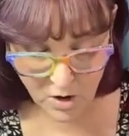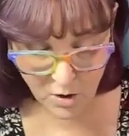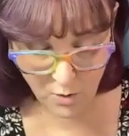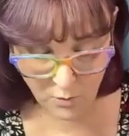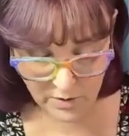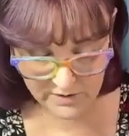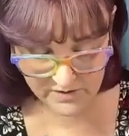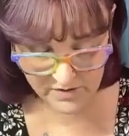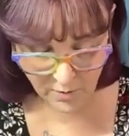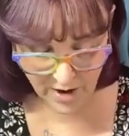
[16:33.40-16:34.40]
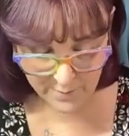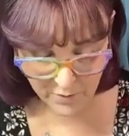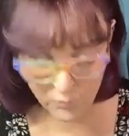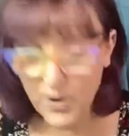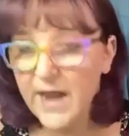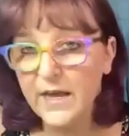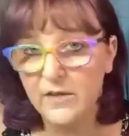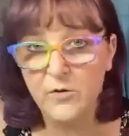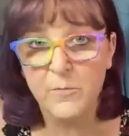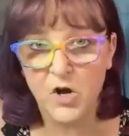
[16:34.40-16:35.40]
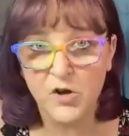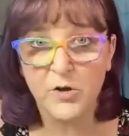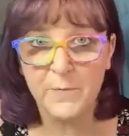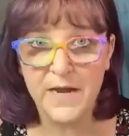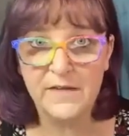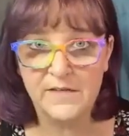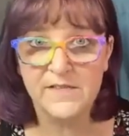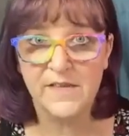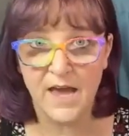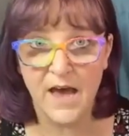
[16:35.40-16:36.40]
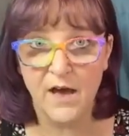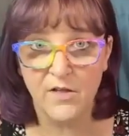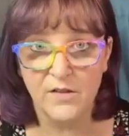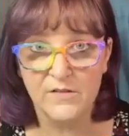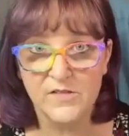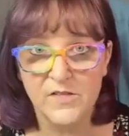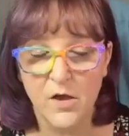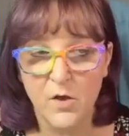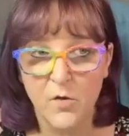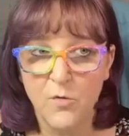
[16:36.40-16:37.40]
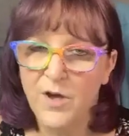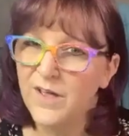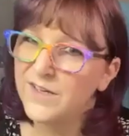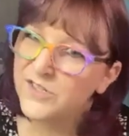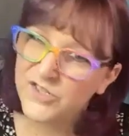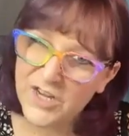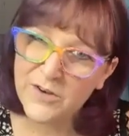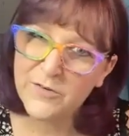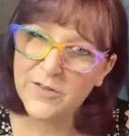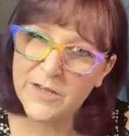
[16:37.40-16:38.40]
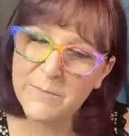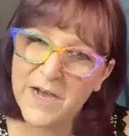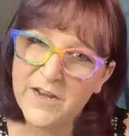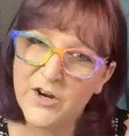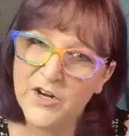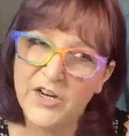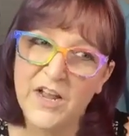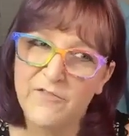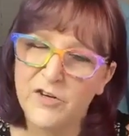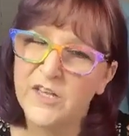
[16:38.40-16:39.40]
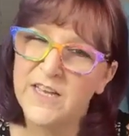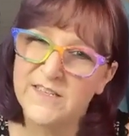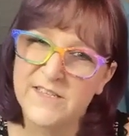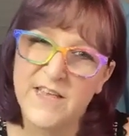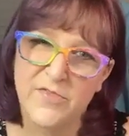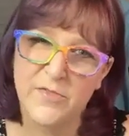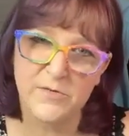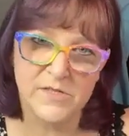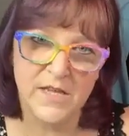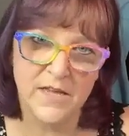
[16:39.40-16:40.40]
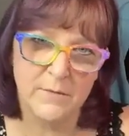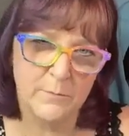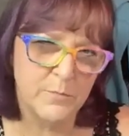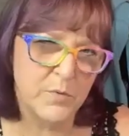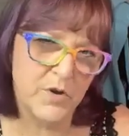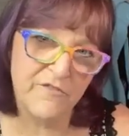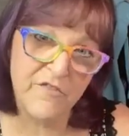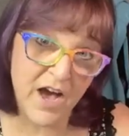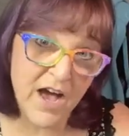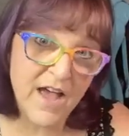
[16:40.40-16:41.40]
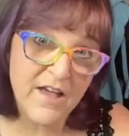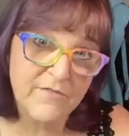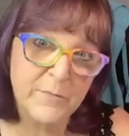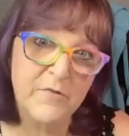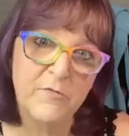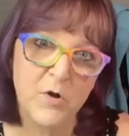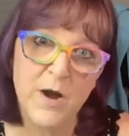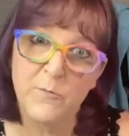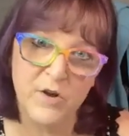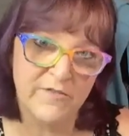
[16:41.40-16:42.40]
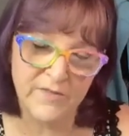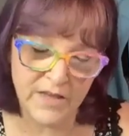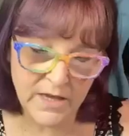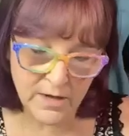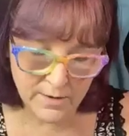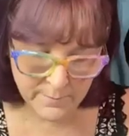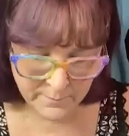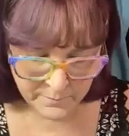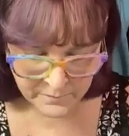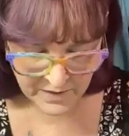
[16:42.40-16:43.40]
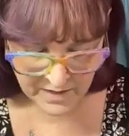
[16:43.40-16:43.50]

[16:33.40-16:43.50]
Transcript: low, so I'm a regular marker maintenance gal, so generally mine aren't ever less than 13.5 before I'm refilling them.